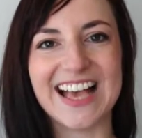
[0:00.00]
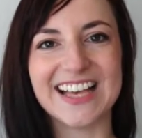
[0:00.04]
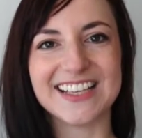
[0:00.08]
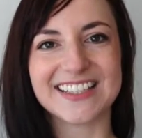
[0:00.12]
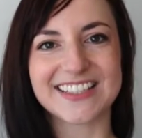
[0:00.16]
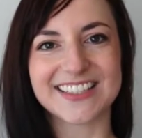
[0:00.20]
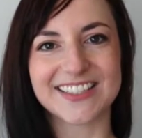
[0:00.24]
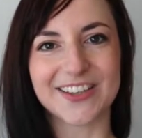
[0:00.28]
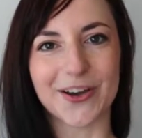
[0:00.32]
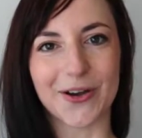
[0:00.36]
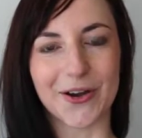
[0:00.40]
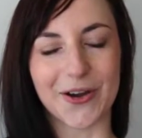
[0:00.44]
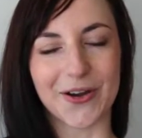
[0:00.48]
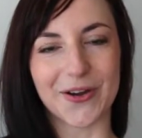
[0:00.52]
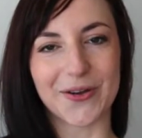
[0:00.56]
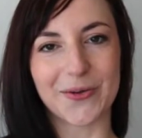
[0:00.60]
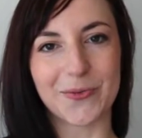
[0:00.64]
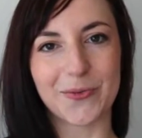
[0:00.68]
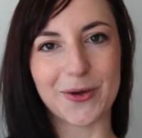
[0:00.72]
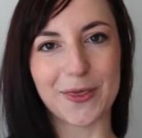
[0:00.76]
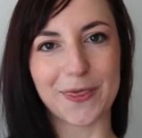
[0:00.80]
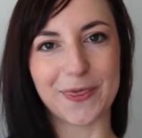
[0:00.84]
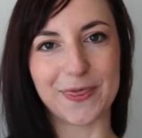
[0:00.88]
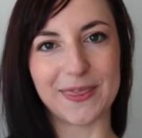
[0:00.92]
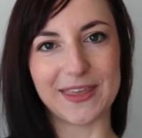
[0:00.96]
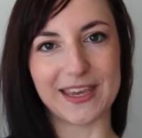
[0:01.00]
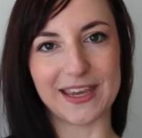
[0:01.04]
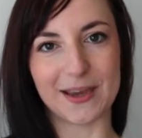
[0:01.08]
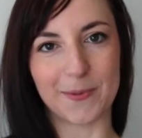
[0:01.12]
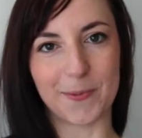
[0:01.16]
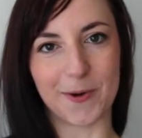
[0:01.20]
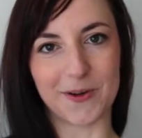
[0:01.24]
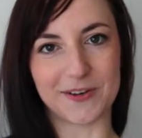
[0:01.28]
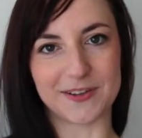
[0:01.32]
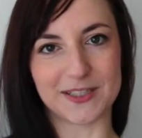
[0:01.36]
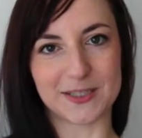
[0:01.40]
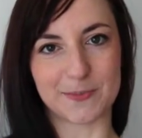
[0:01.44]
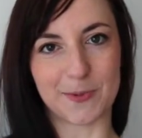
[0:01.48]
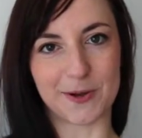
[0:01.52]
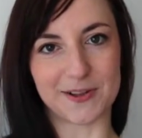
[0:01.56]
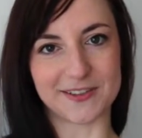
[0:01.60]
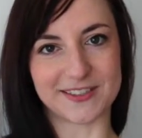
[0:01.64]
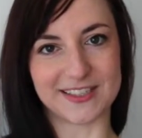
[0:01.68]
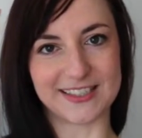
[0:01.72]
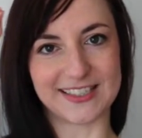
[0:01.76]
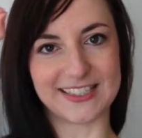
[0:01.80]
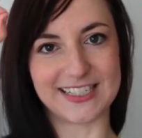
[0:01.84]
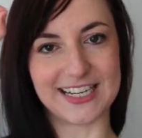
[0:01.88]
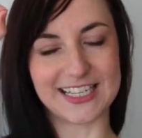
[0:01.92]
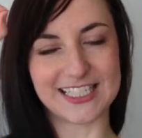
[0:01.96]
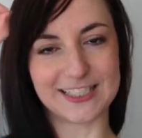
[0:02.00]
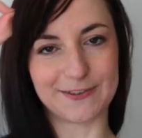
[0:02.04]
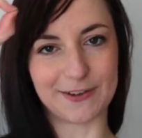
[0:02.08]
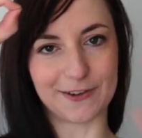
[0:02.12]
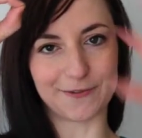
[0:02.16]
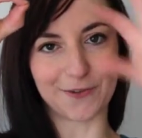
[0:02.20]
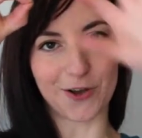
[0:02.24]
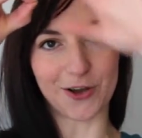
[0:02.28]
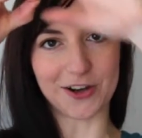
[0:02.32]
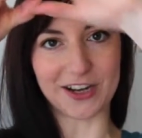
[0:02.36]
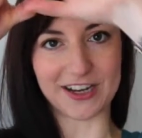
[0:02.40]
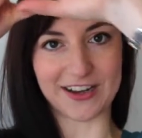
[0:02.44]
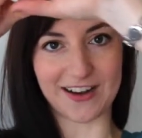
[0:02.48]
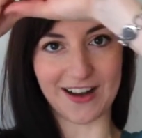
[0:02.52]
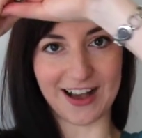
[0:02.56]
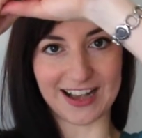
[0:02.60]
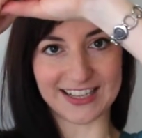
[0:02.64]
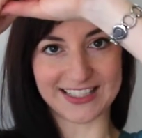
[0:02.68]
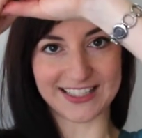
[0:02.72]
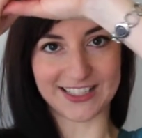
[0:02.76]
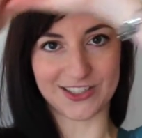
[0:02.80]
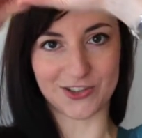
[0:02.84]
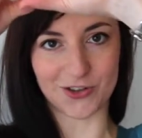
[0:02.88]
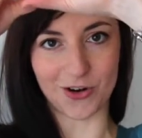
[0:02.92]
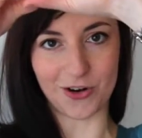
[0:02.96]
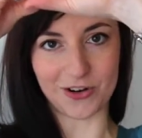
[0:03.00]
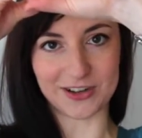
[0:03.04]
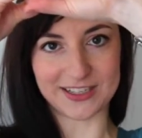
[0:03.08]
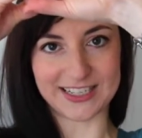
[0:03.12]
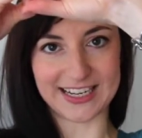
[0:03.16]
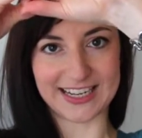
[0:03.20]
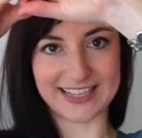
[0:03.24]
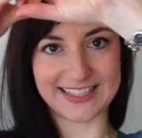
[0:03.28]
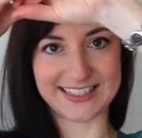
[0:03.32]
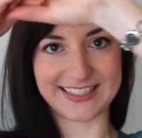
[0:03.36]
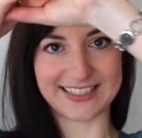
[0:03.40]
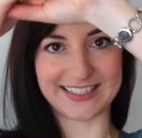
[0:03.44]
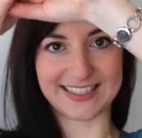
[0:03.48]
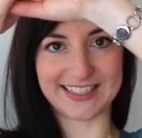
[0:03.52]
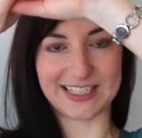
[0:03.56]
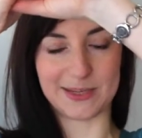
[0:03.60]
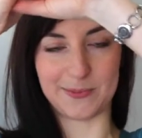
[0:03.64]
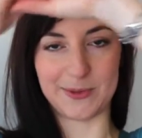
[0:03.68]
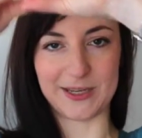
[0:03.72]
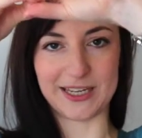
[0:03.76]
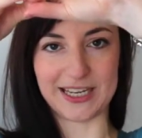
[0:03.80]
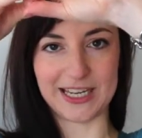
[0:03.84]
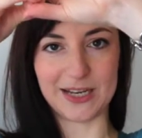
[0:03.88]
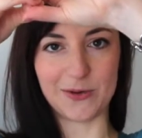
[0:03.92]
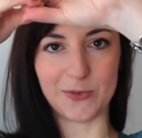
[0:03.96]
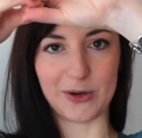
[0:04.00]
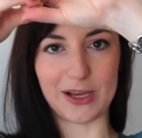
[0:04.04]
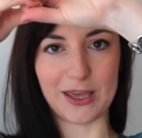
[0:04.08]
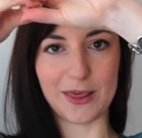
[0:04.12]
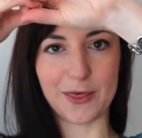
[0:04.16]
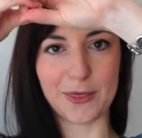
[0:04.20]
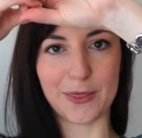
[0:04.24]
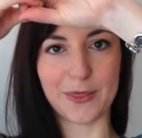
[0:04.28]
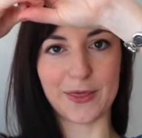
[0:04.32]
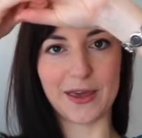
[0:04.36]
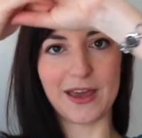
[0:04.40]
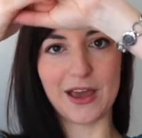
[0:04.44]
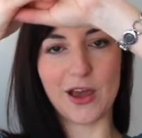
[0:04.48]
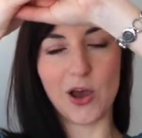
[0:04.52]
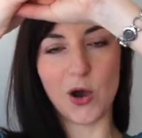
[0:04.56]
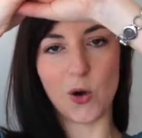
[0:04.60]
So with the Opponens pollicis test, if I've got a nice strong test to begin with,